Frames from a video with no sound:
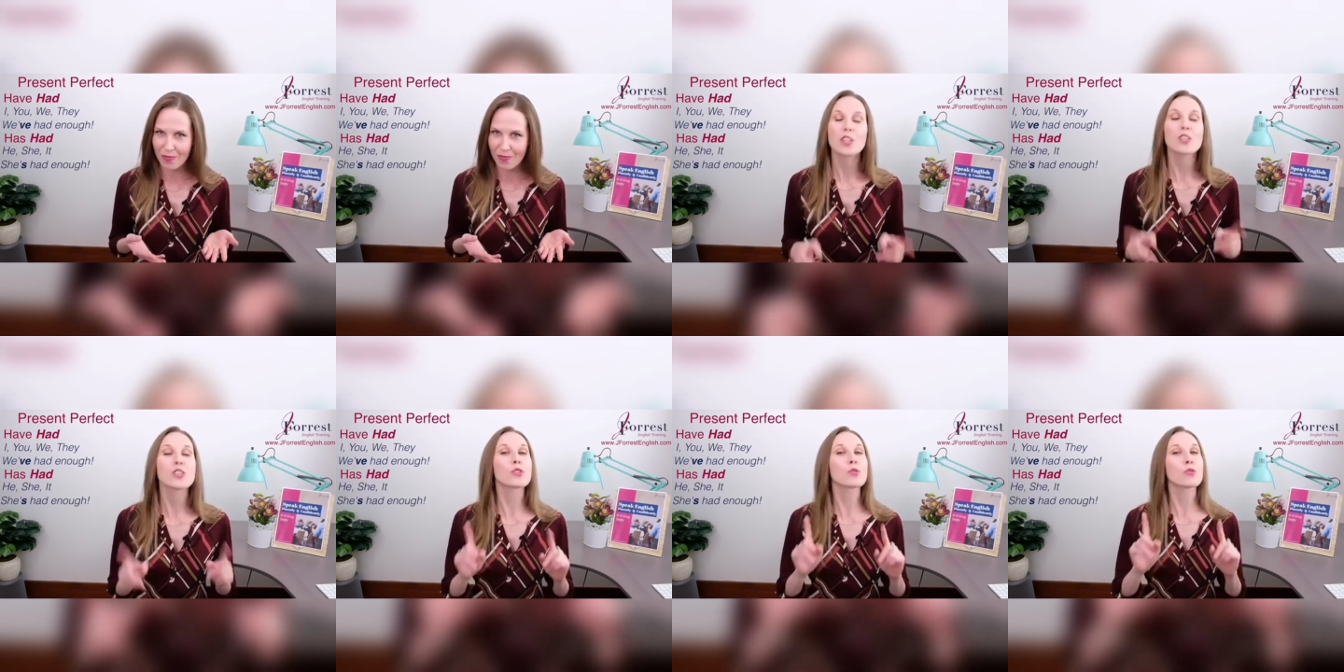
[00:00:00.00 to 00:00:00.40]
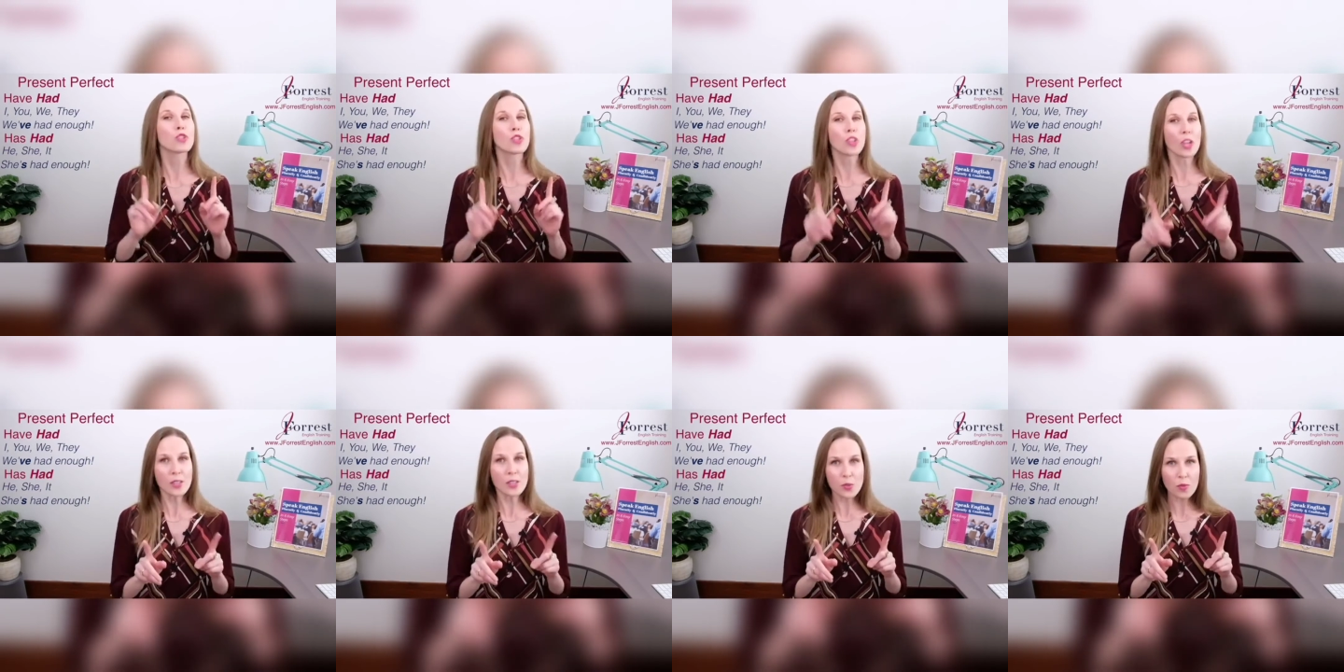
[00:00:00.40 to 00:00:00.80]
So
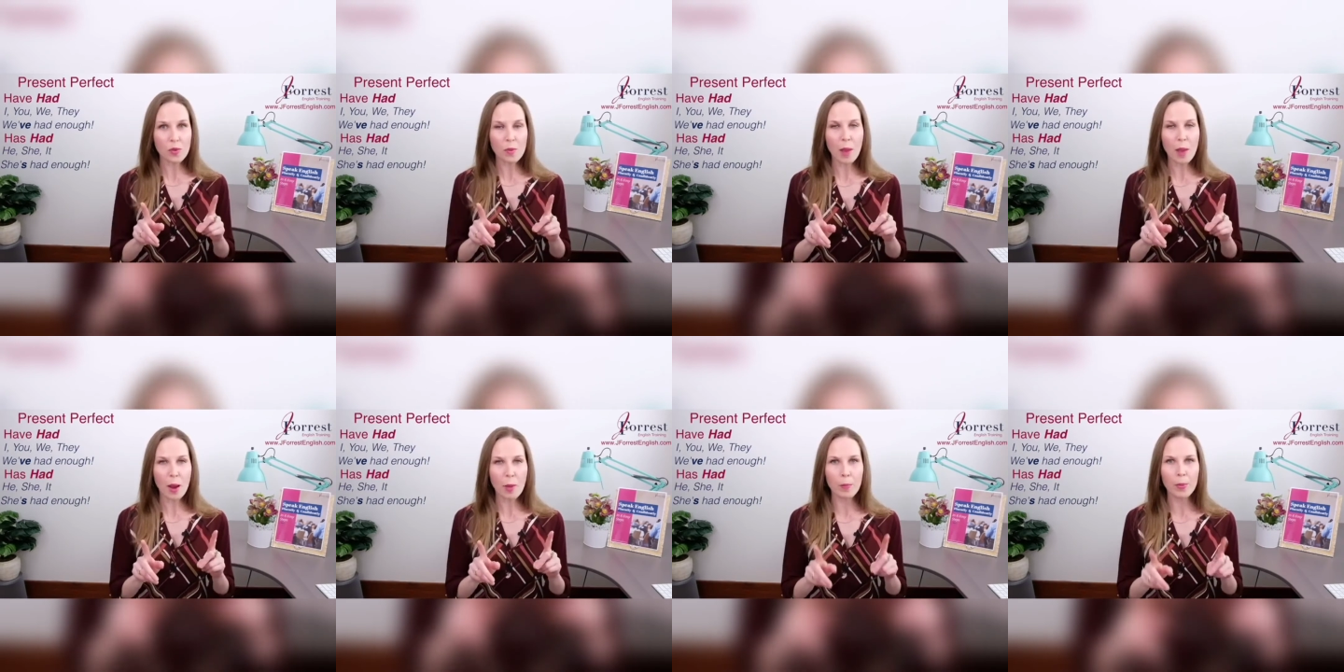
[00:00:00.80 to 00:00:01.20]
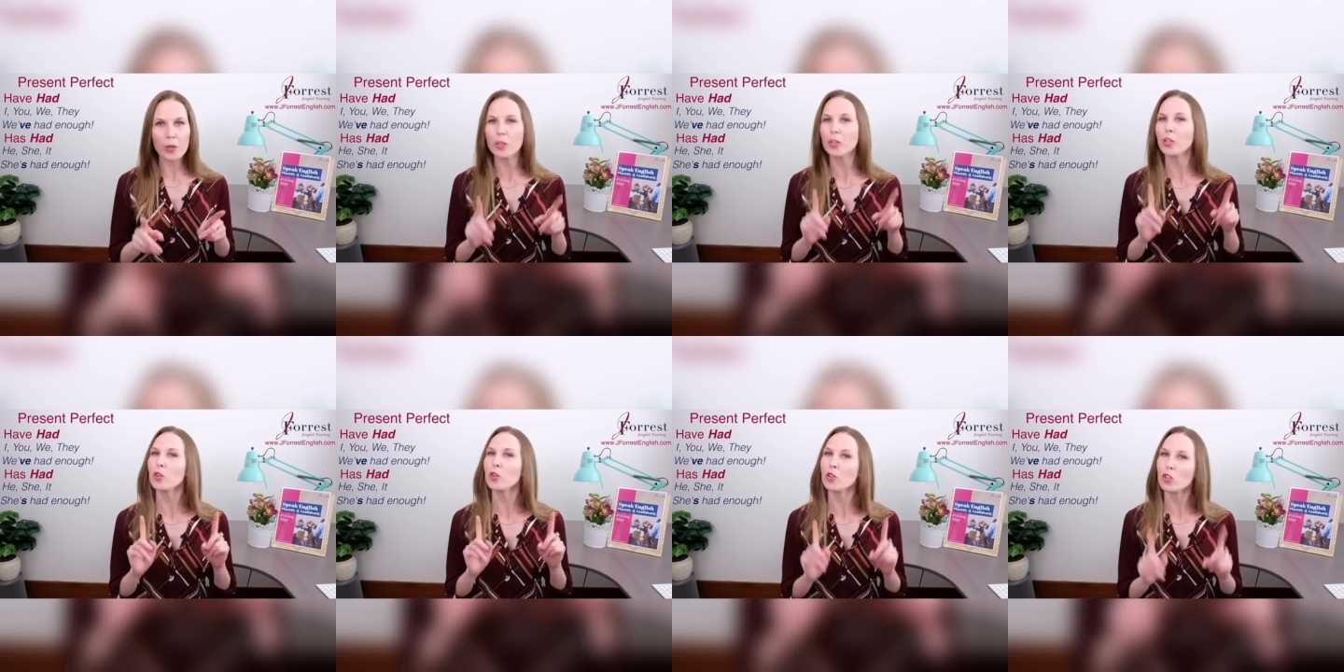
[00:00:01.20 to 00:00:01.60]
just remember,
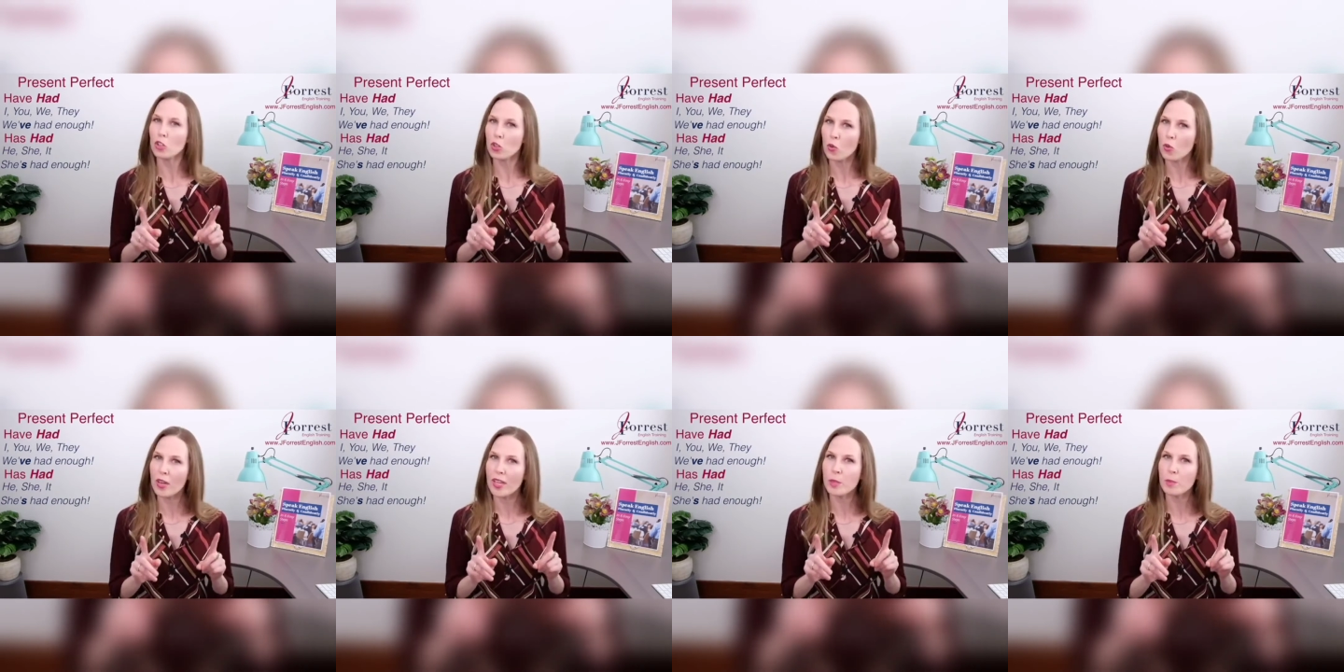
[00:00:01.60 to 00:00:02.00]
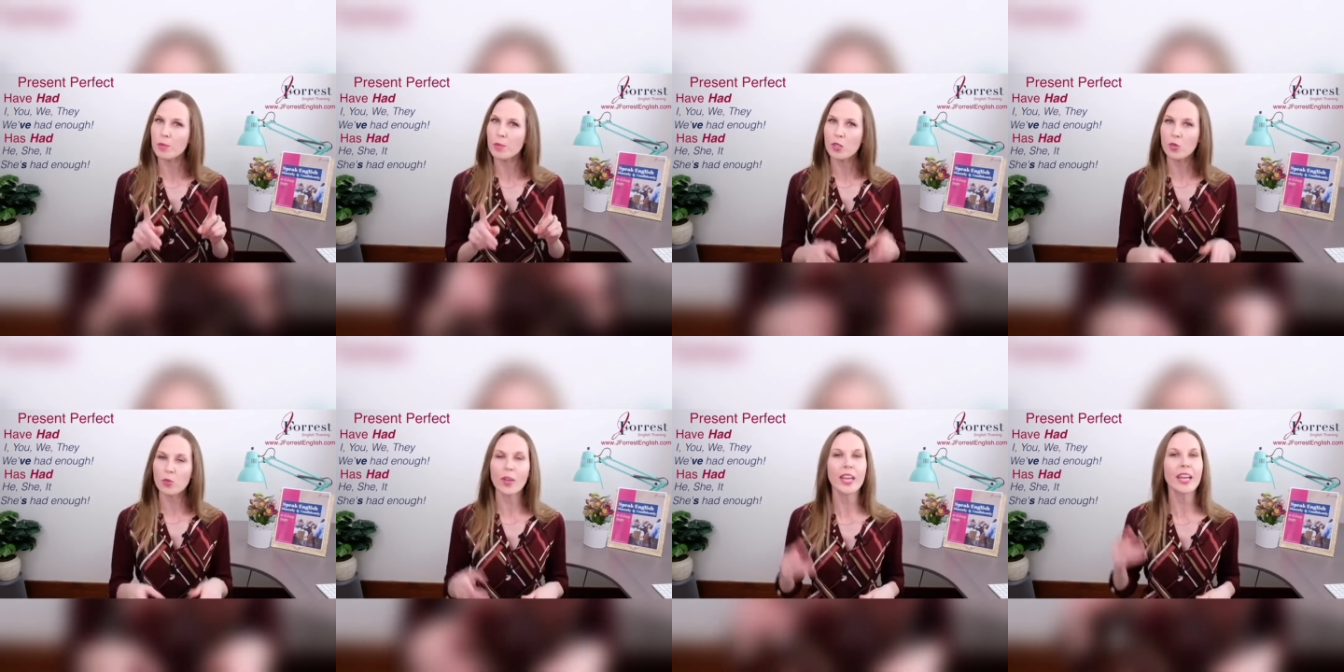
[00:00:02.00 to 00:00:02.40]
your choice
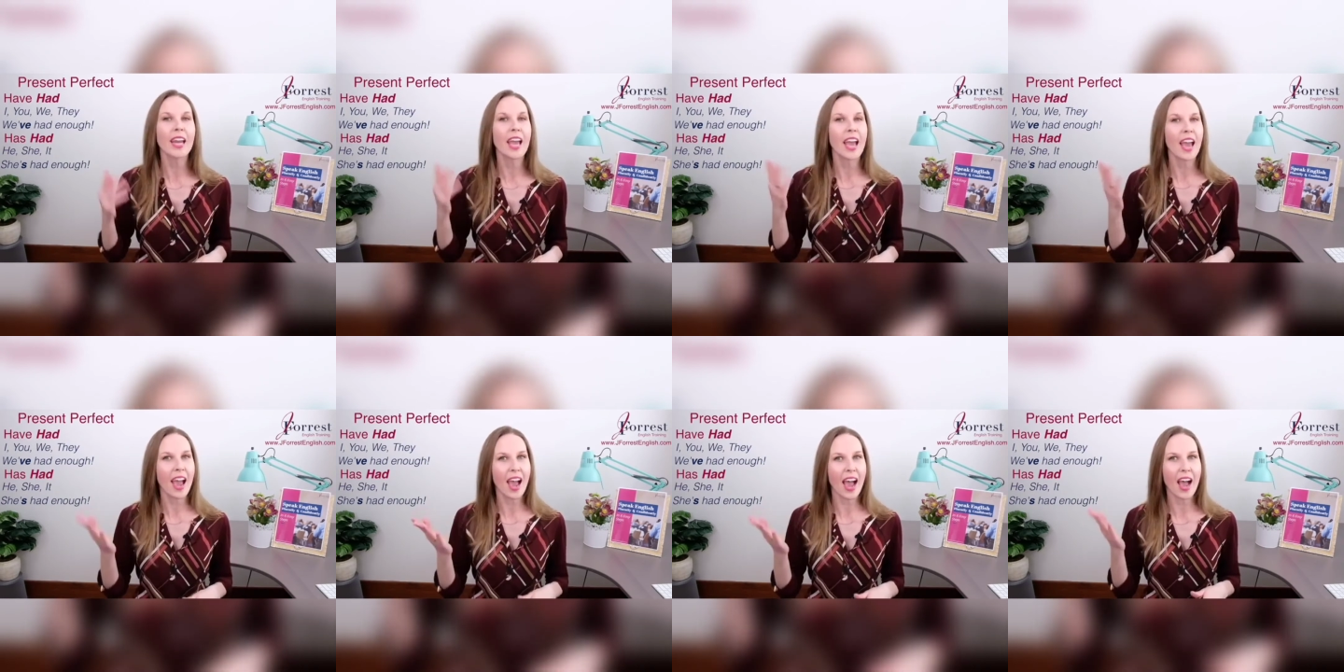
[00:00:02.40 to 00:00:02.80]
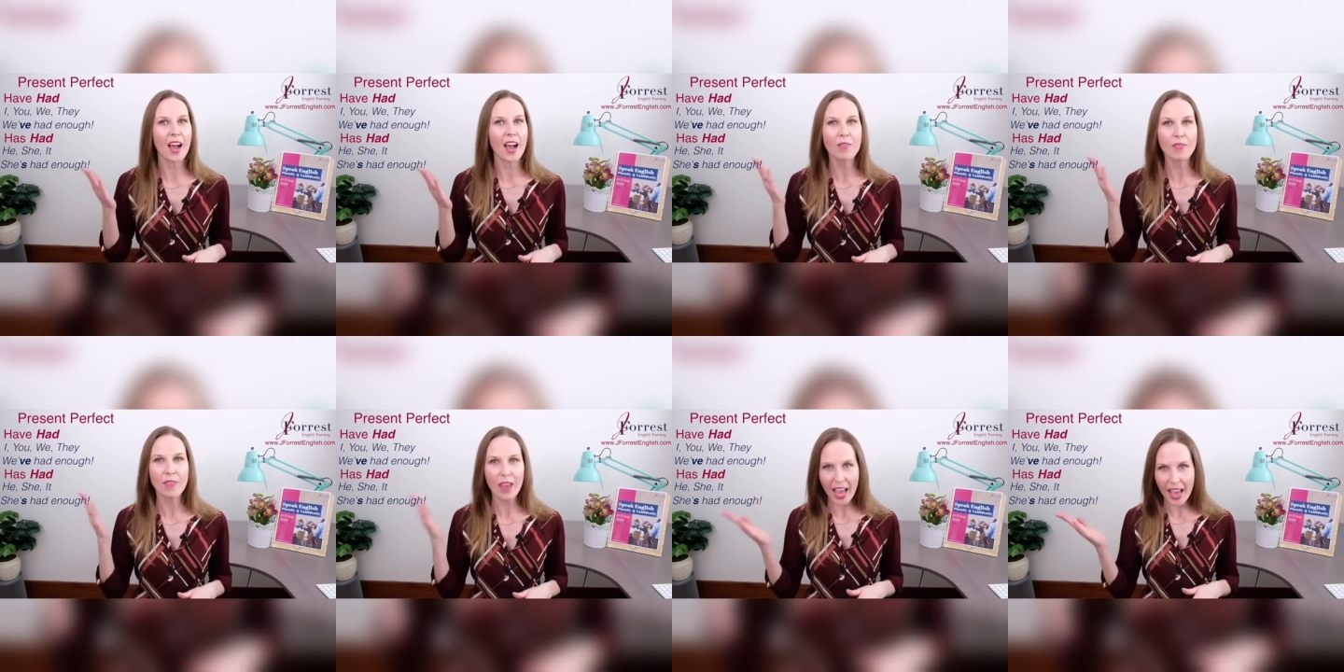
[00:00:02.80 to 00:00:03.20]
between
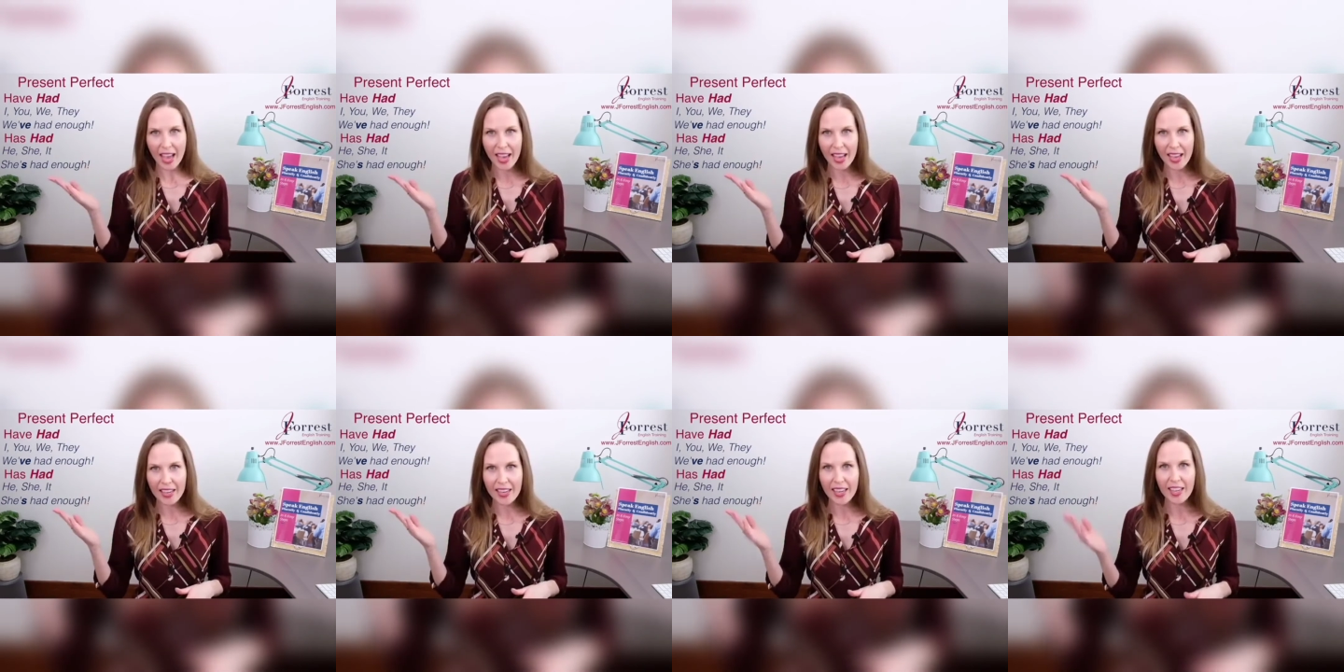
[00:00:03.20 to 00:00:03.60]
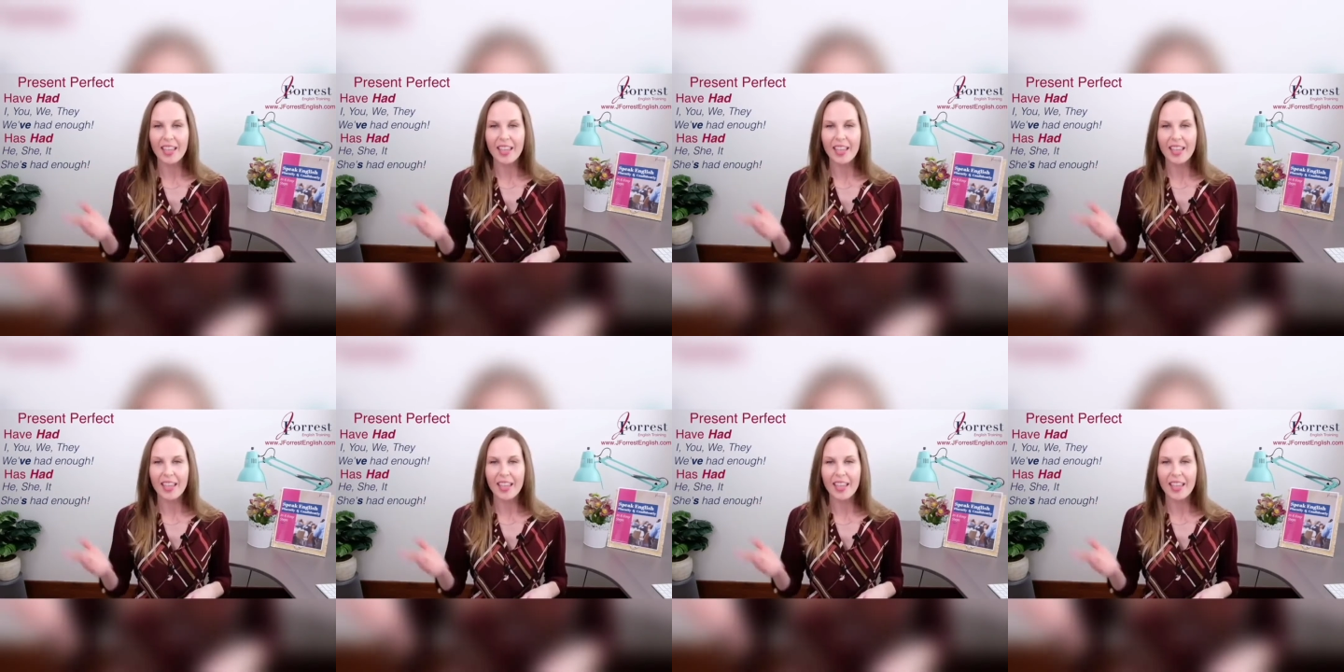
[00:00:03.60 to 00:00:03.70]
have had